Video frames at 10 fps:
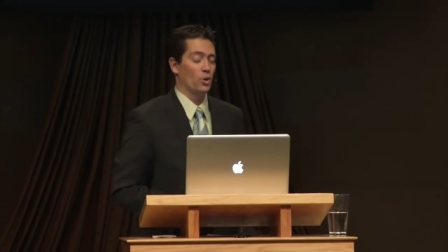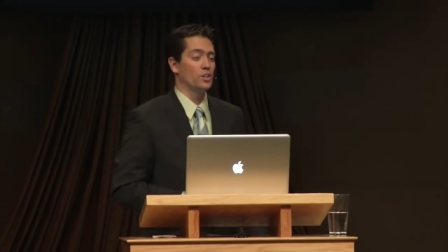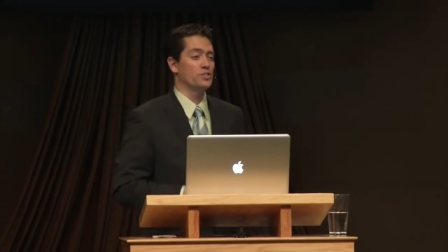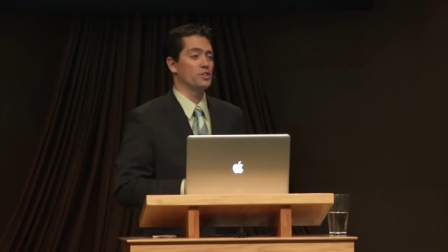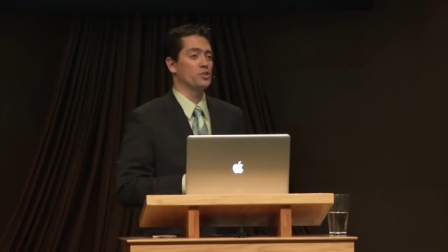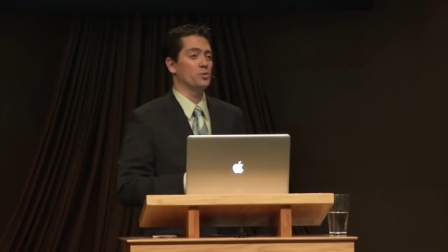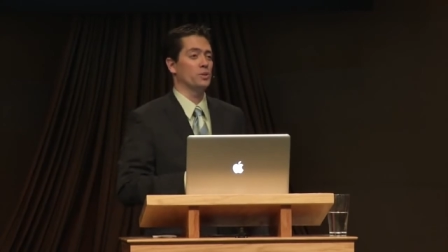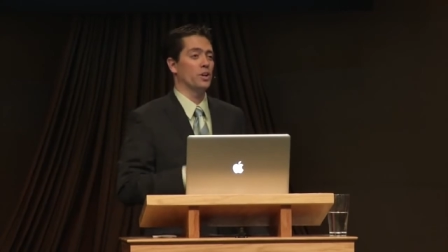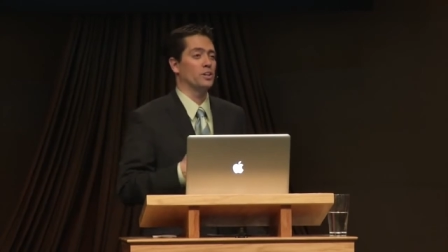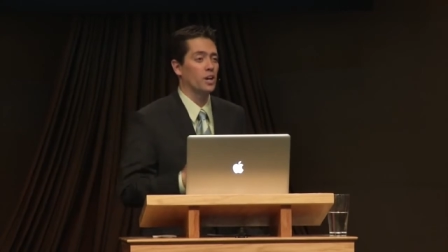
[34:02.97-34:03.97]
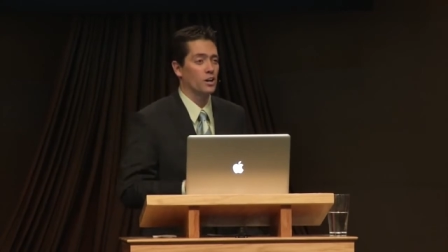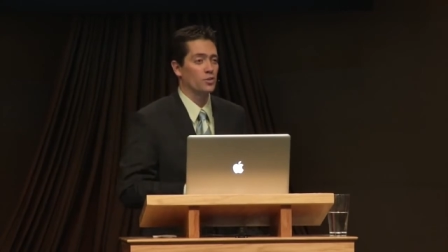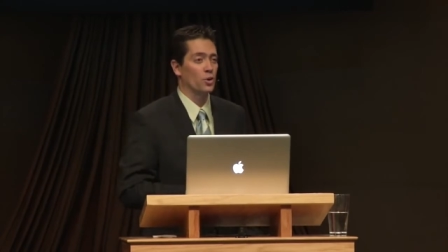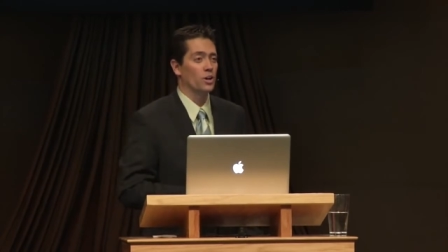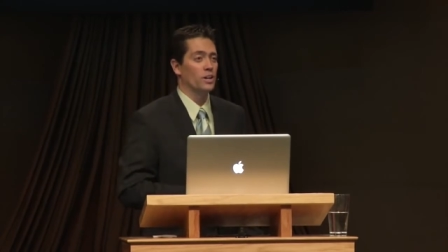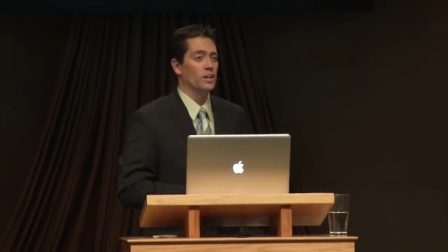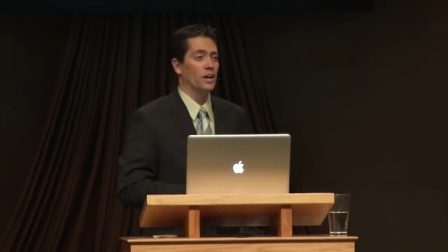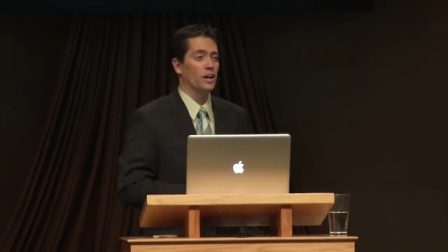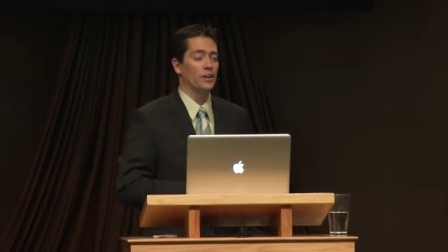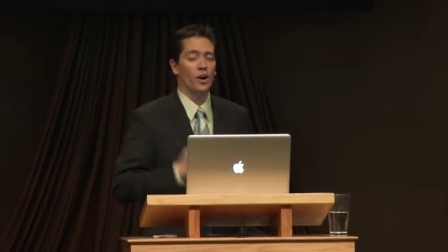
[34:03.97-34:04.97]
or listening to in our cars or in